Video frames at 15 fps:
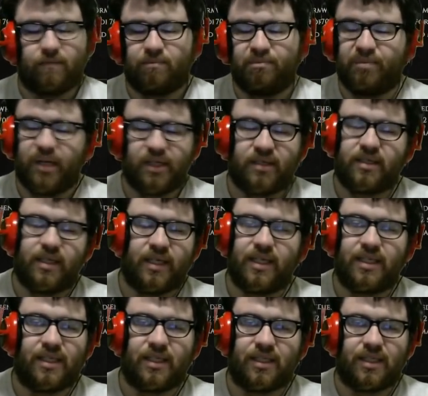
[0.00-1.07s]
busted.
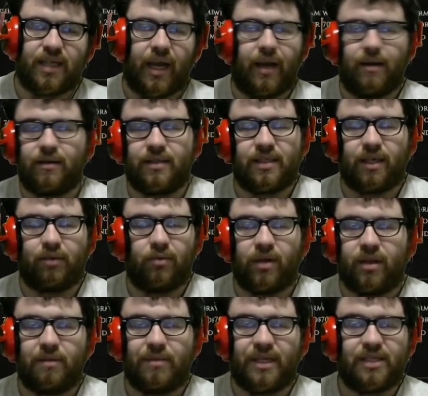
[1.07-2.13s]
It's insane. It's like one of
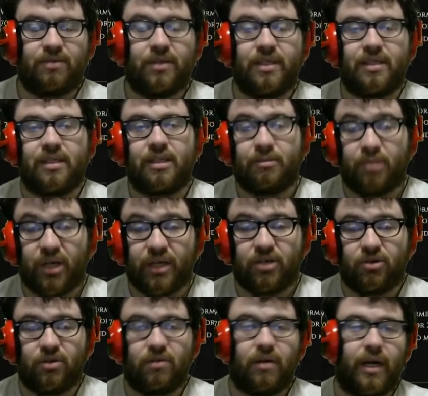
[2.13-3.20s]
the best reasons to play
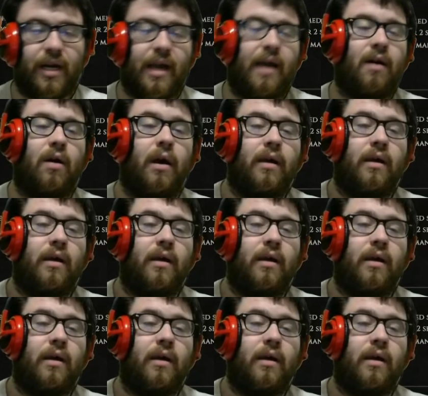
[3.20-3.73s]
Druid right now.